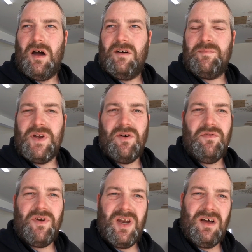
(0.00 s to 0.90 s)
been off
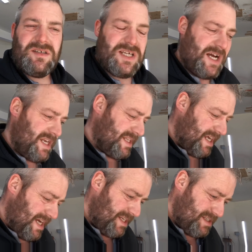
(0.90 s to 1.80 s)
for the last couple of
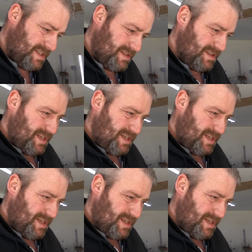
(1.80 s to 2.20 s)
days.